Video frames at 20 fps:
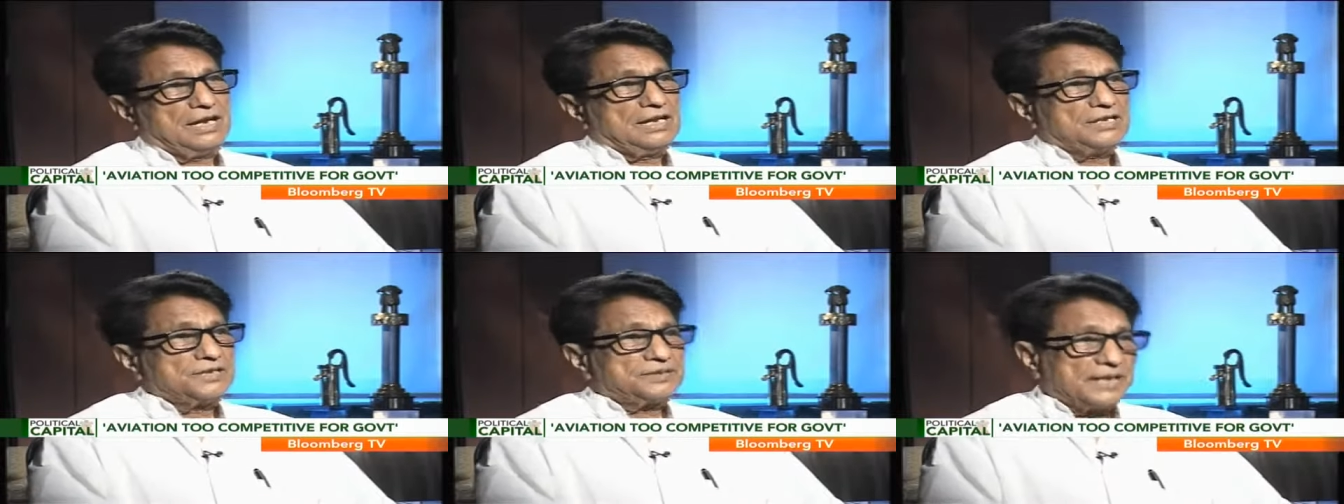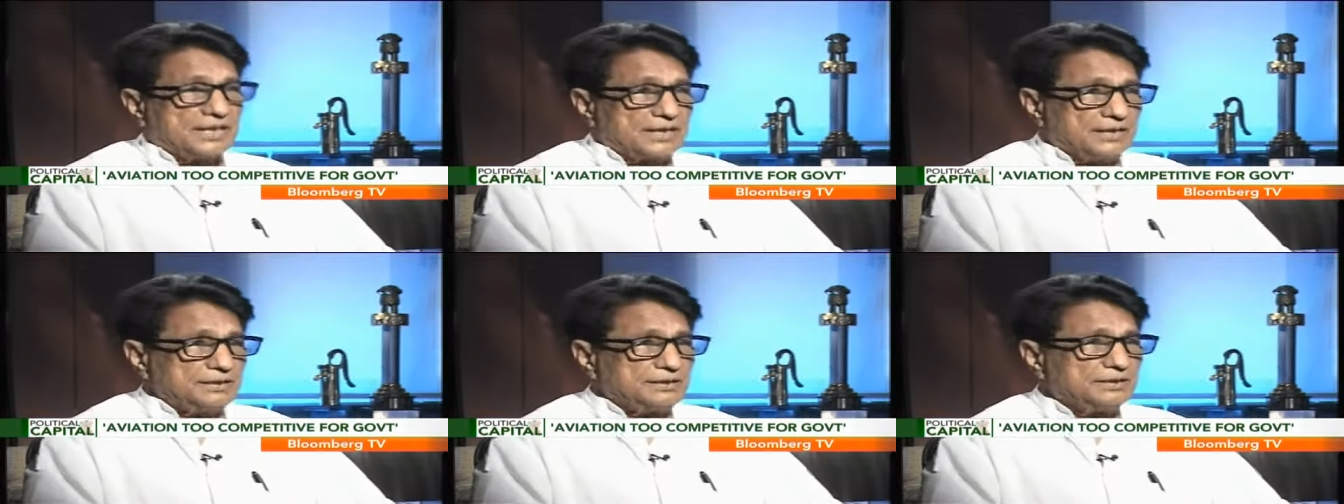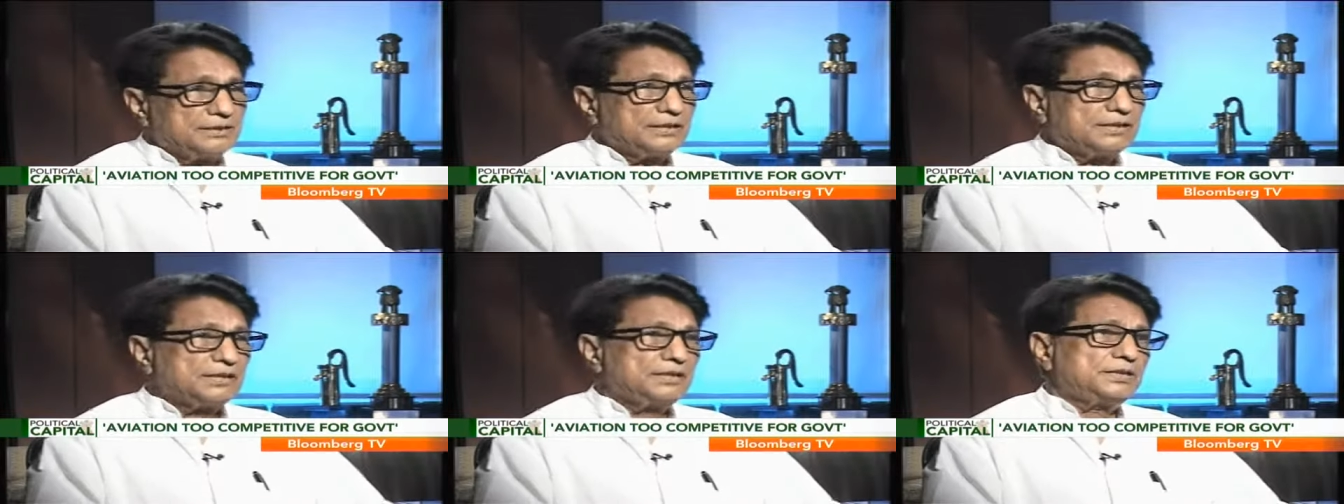
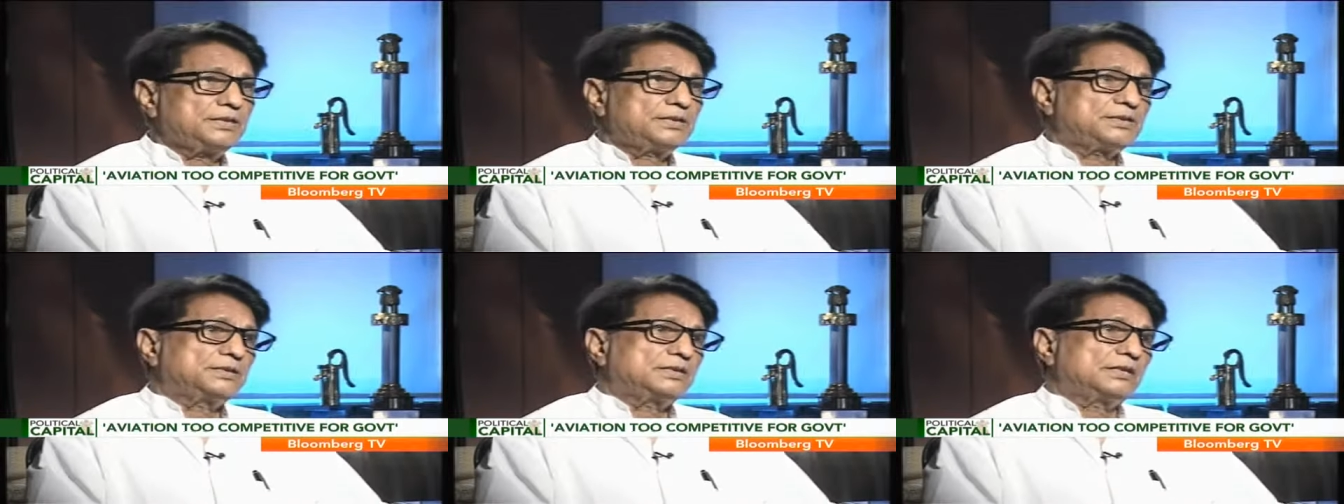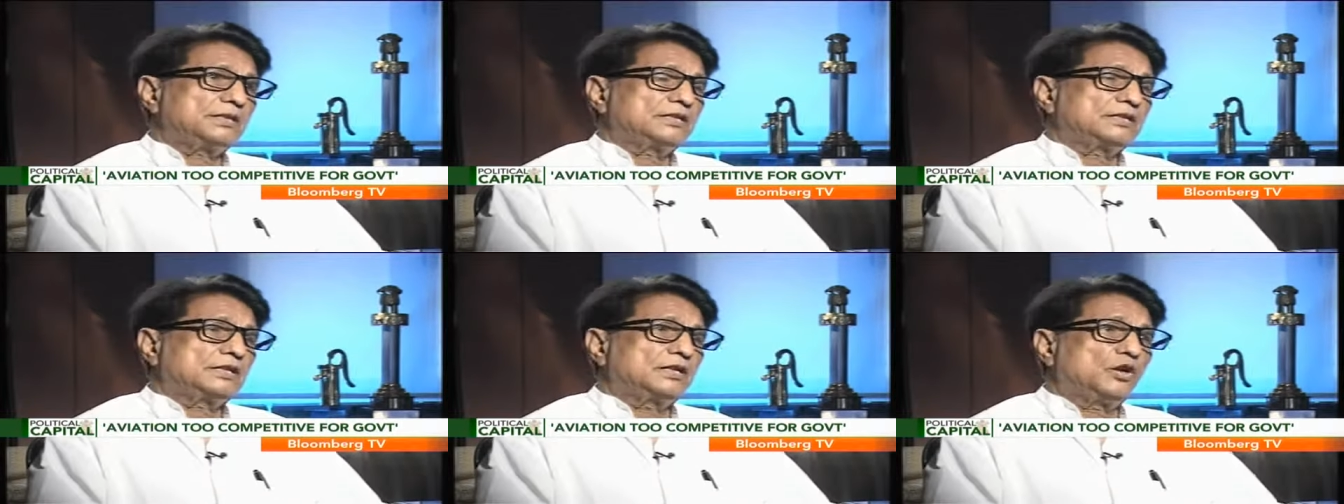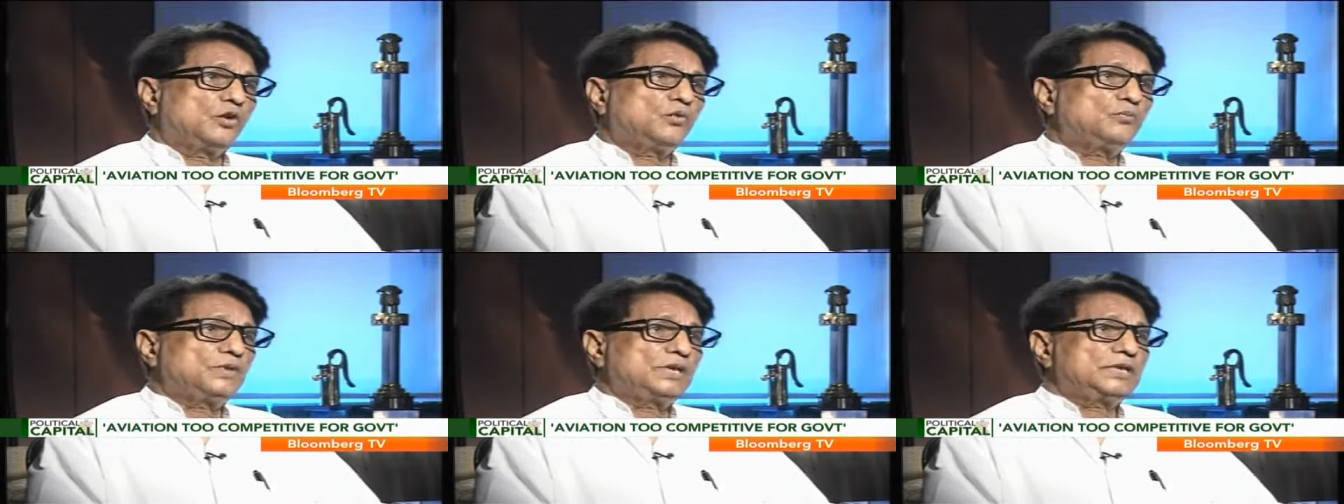Second thing is, in
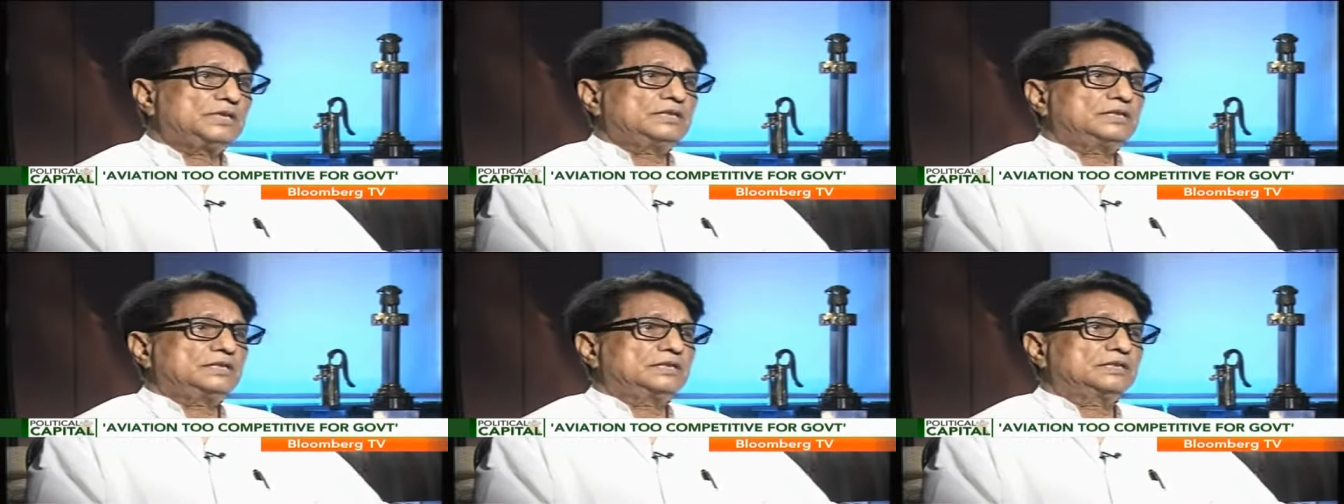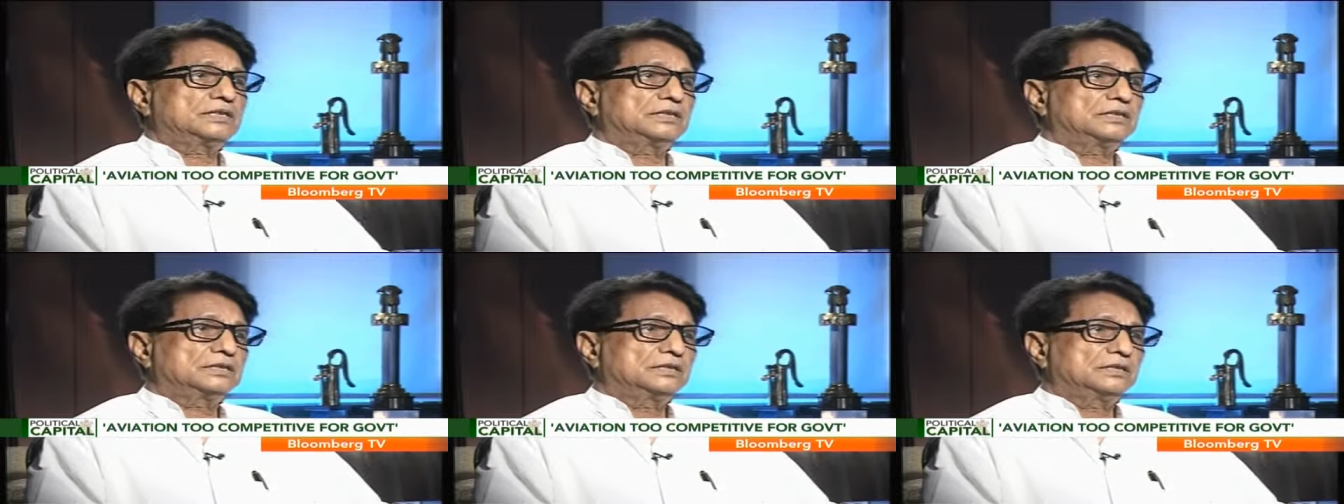government,